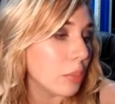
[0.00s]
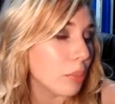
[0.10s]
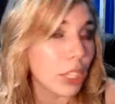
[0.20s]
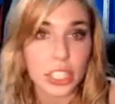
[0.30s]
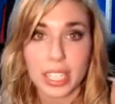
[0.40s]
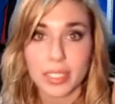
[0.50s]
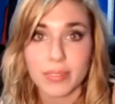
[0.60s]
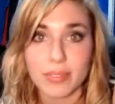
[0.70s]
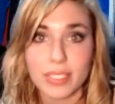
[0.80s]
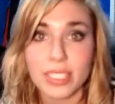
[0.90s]
brush kit.
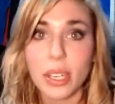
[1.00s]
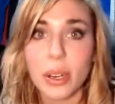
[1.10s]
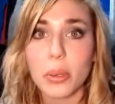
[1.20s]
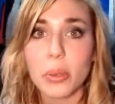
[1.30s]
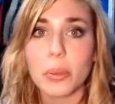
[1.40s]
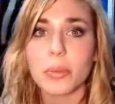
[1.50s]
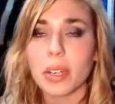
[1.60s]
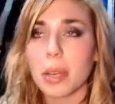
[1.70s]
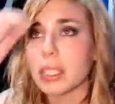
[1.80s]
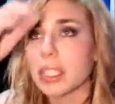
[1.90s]
So,
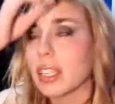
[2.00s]
I mean,